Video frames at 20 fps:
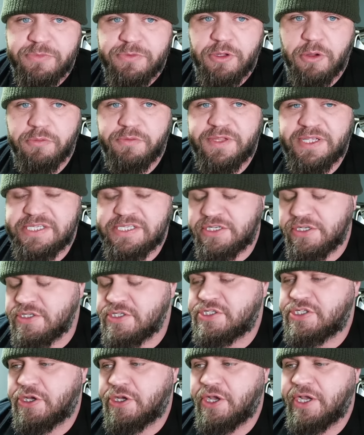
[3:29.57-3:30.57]
You know, this
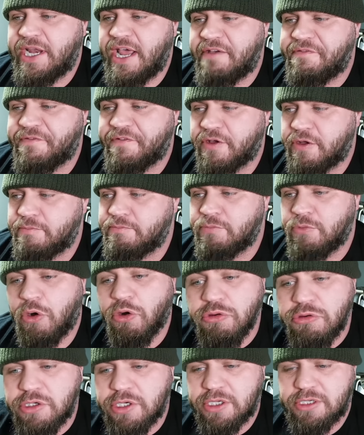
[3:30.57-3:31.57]
concerted effort
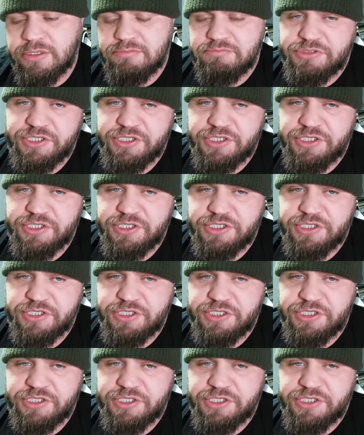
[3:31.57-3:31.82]
under